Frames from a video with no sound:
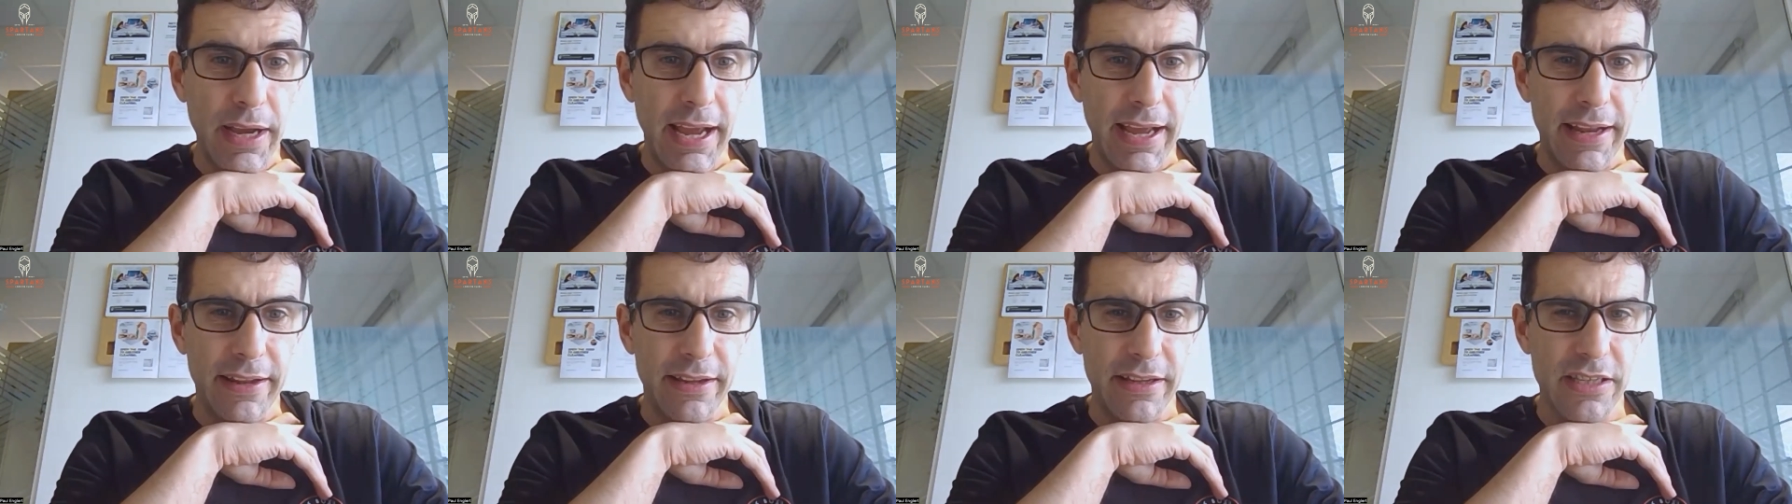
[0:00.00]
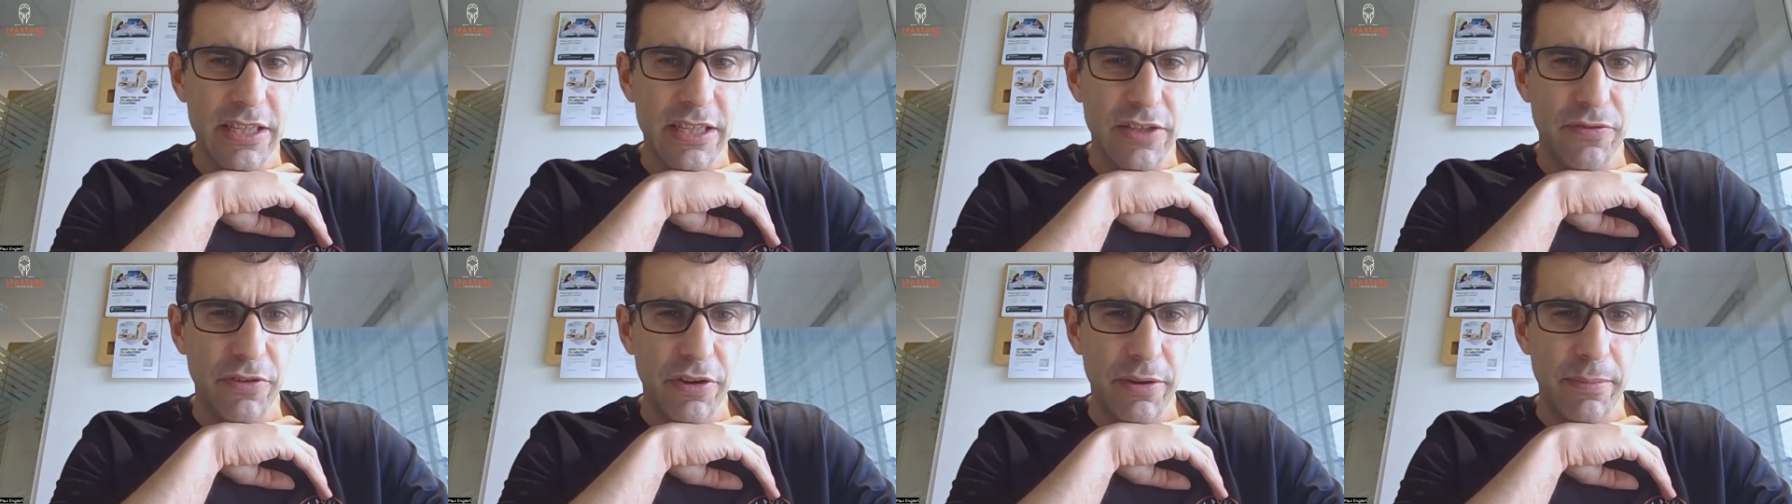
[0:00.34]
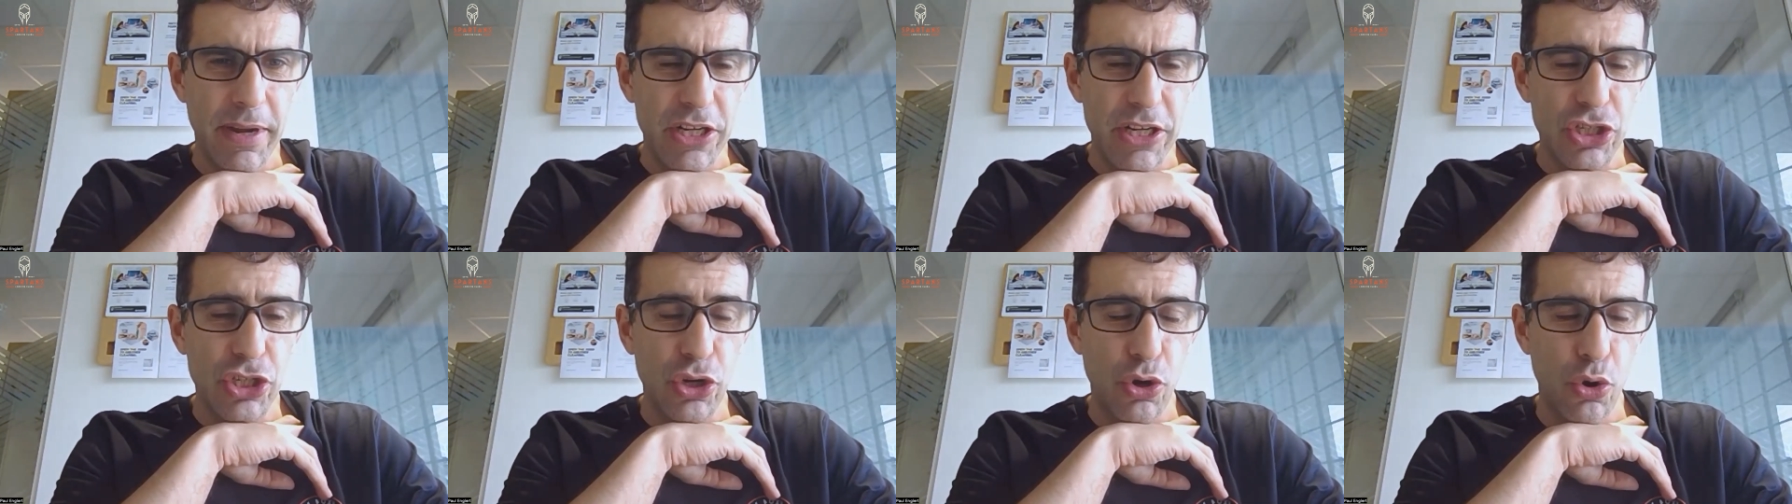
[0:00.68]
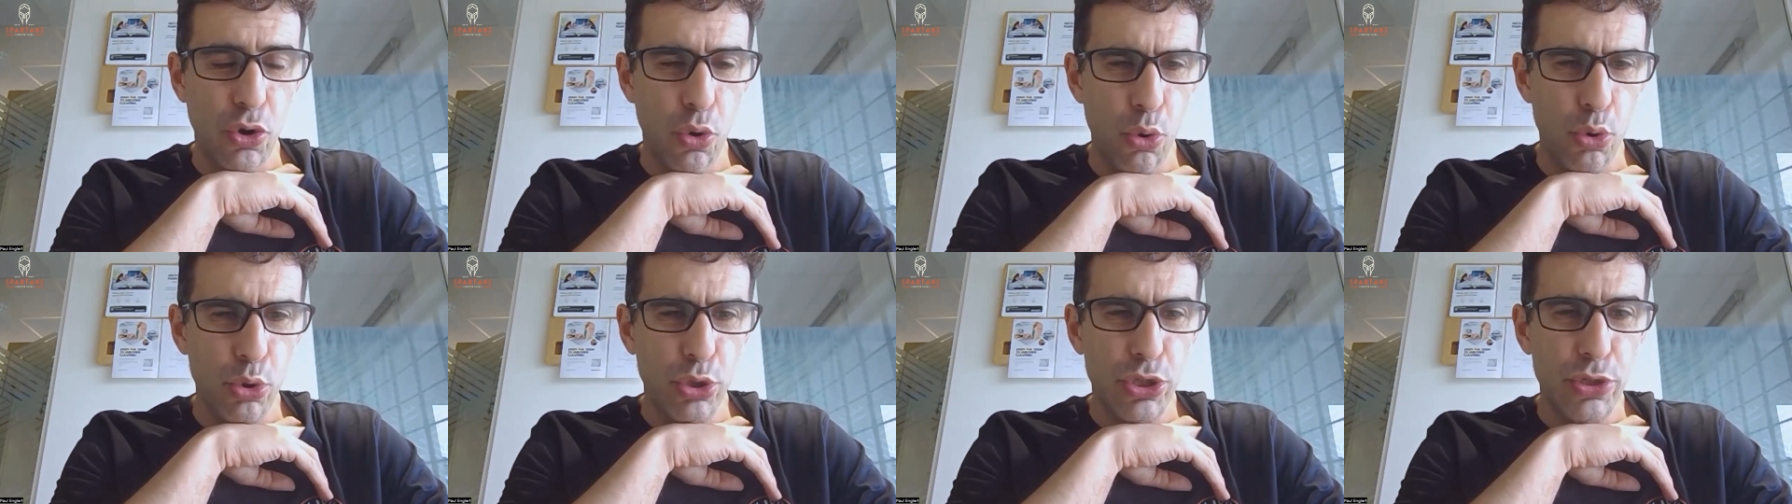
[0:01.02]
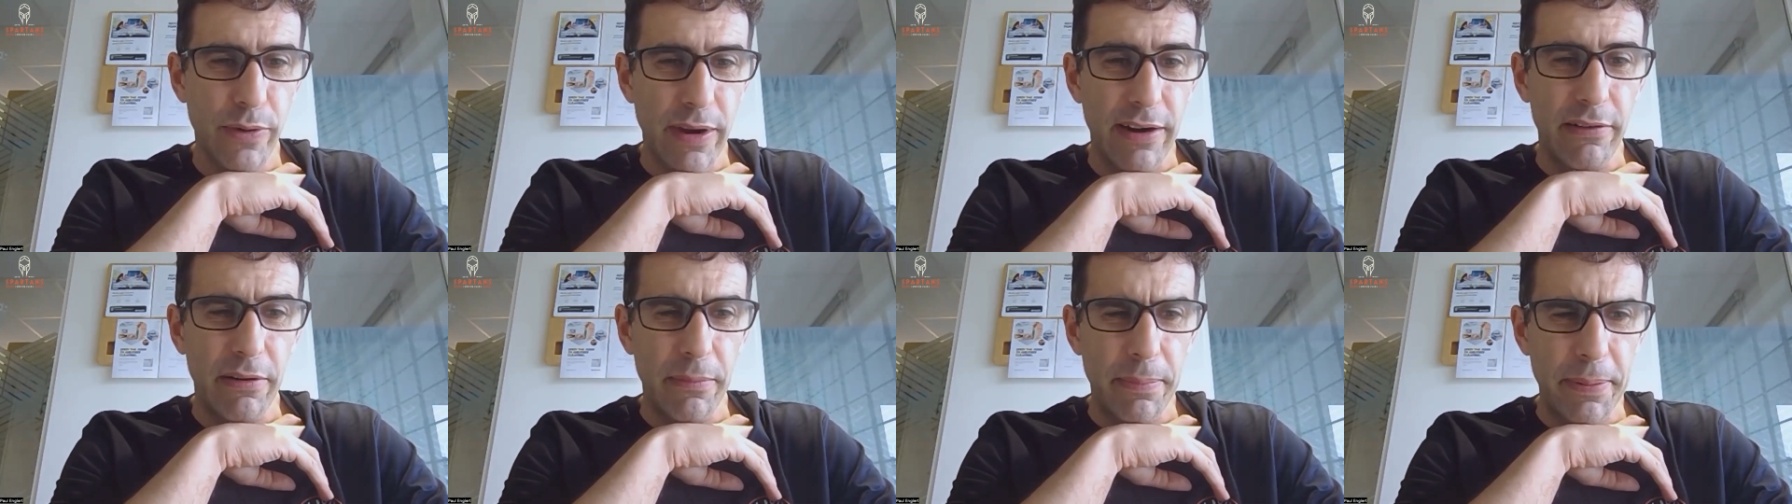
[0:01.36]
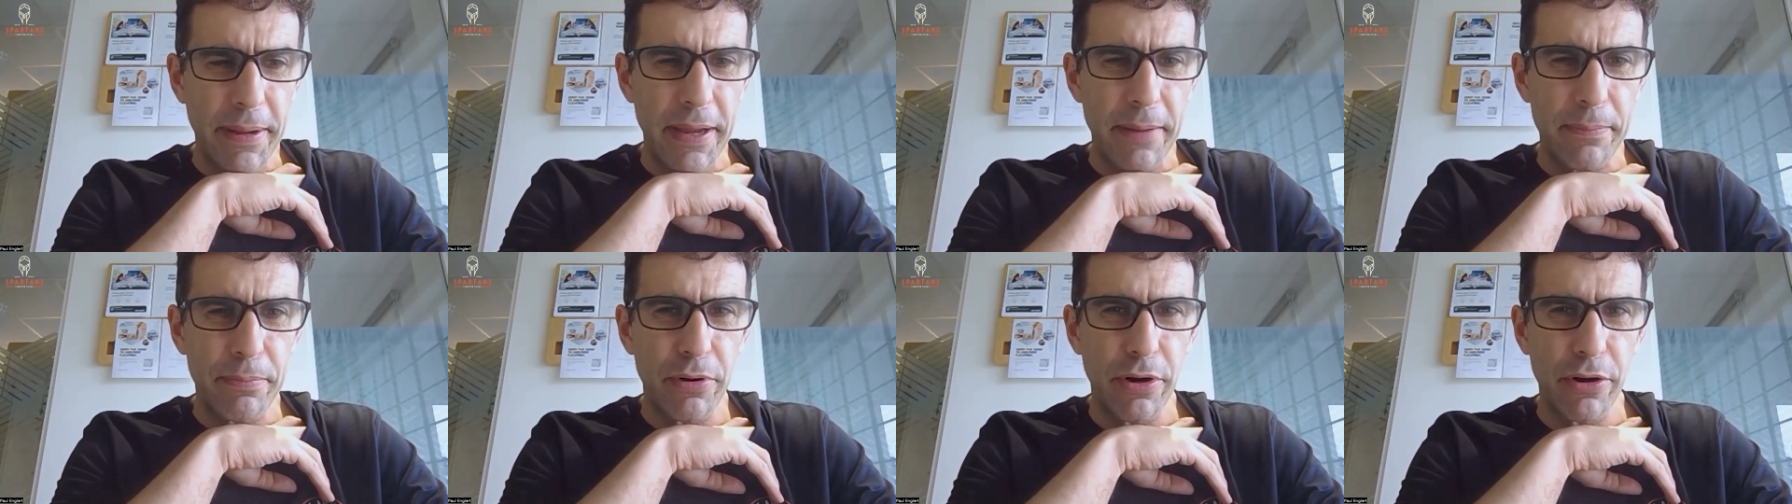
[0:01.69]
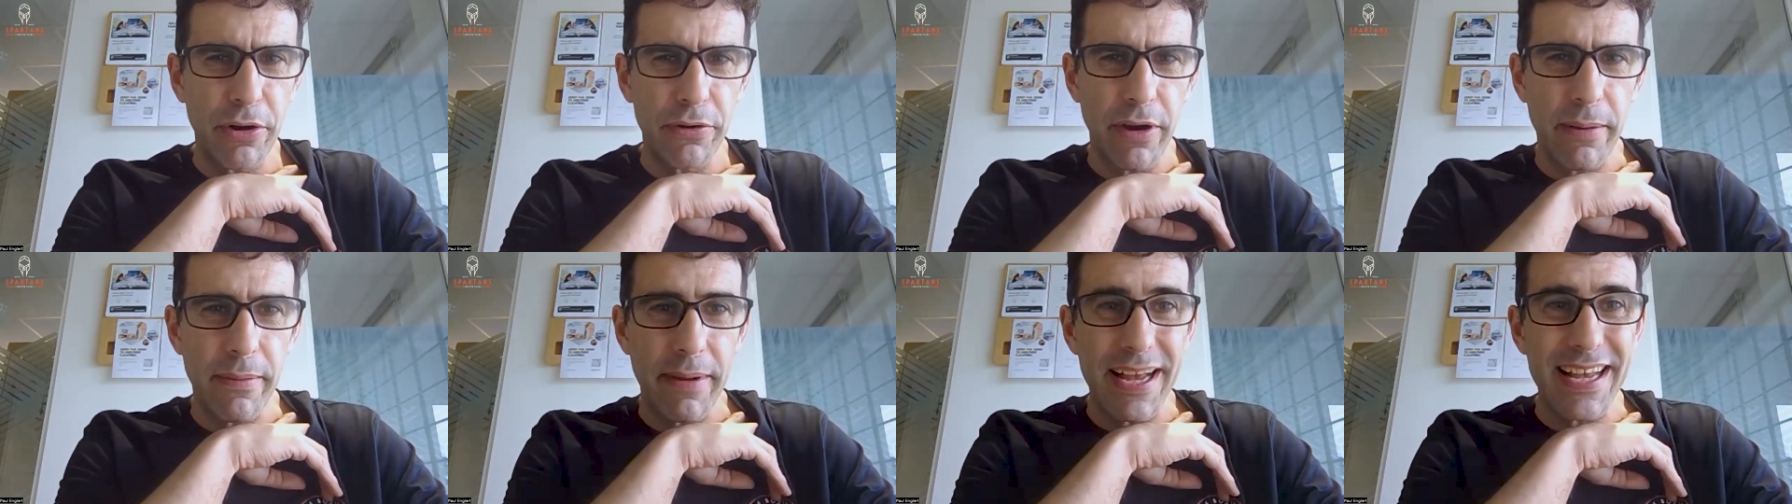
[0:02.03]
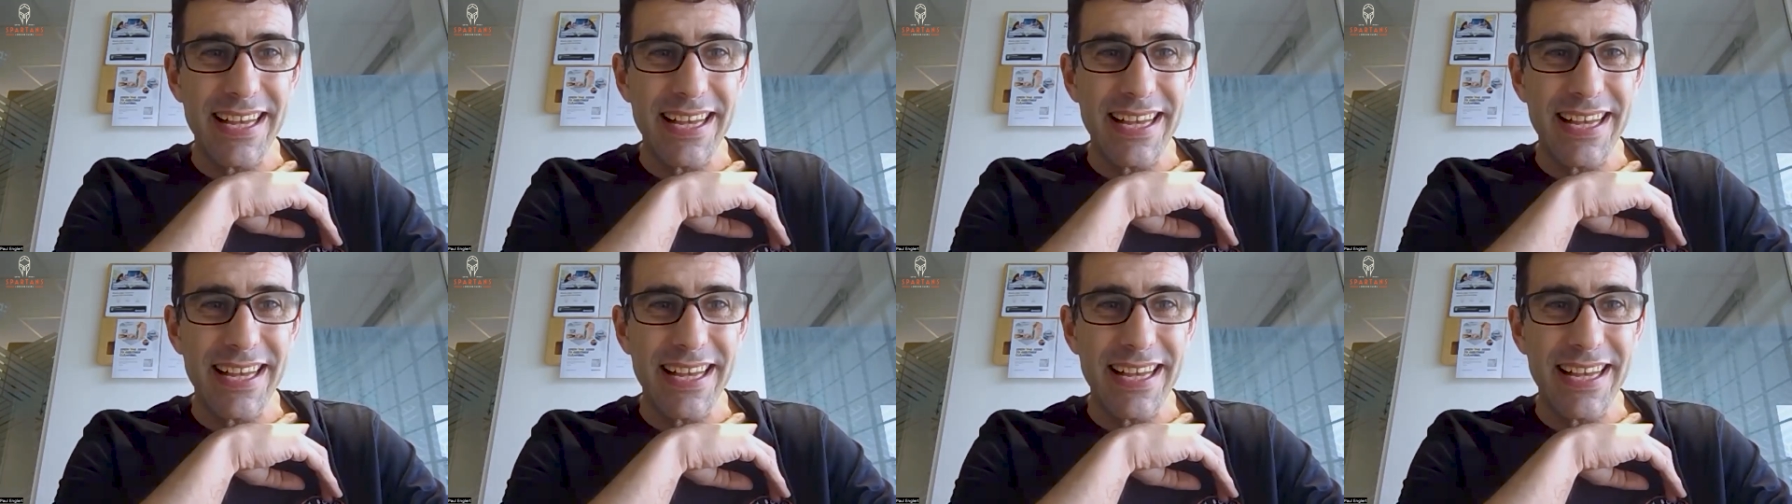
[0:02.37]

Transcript: and this is very much core to our repair program,